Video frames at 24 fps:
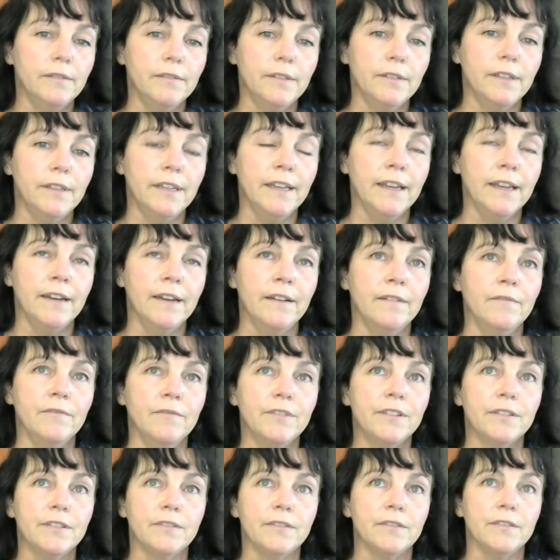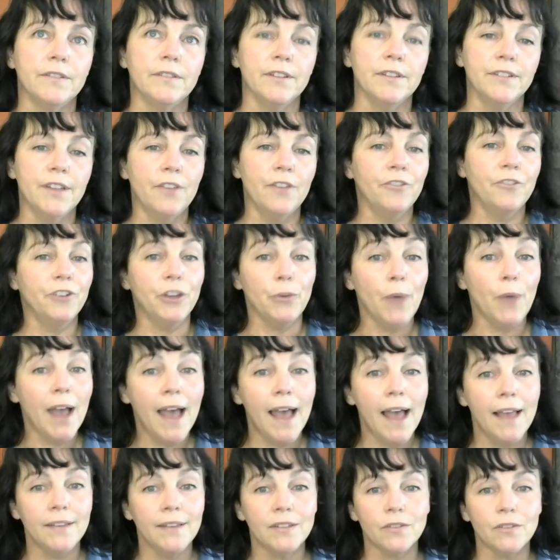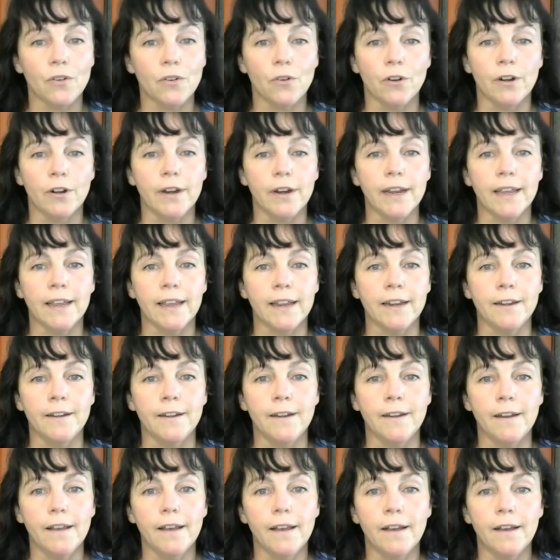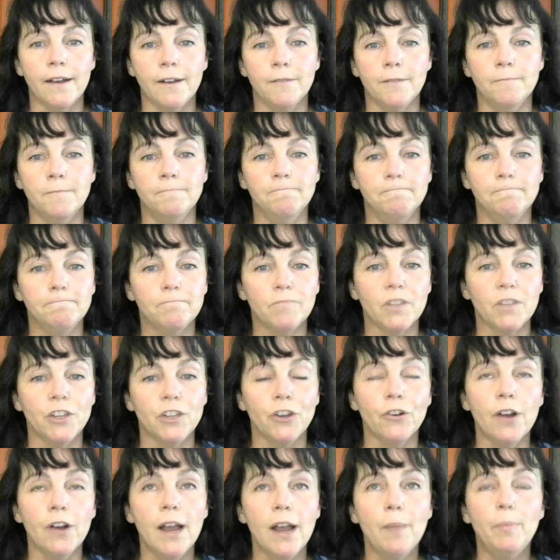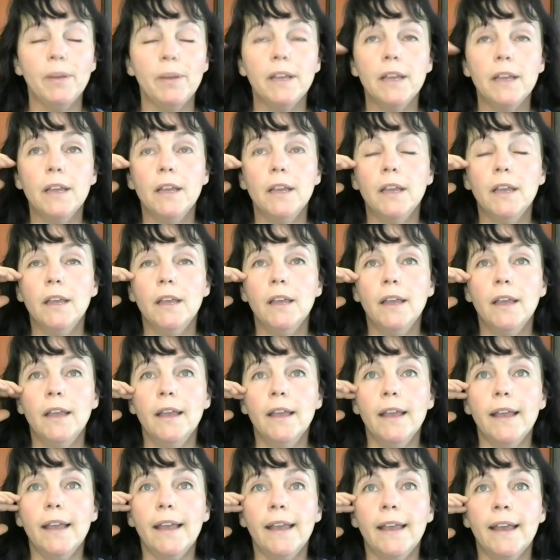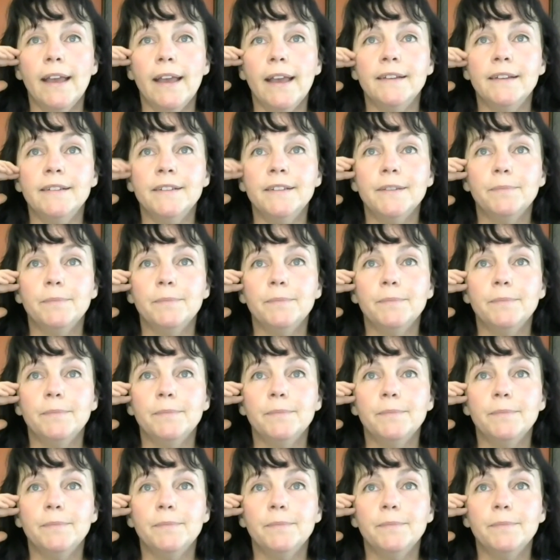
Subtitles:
in the southern U.S. or in Europe. And